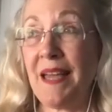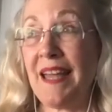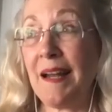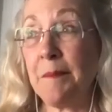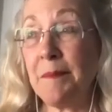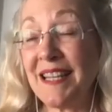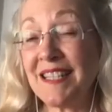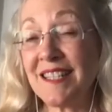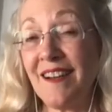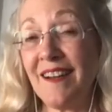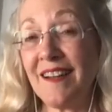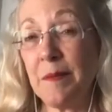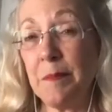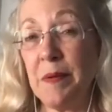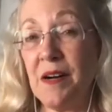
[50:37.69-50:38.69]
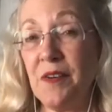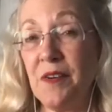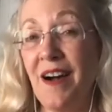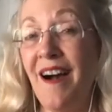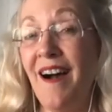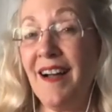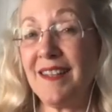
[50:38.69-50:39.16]
And I may talk about
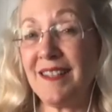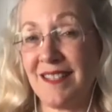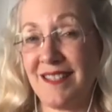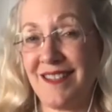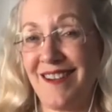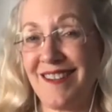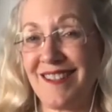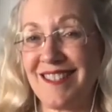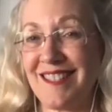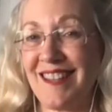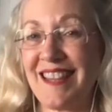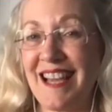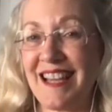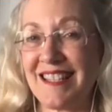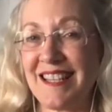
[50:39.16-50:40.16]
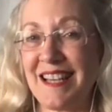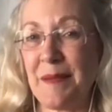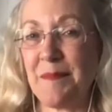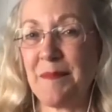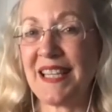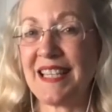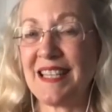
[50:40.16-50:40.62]
hot stocks at that time
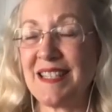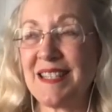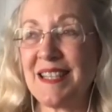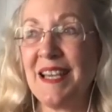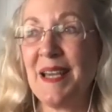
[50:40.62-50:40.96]
because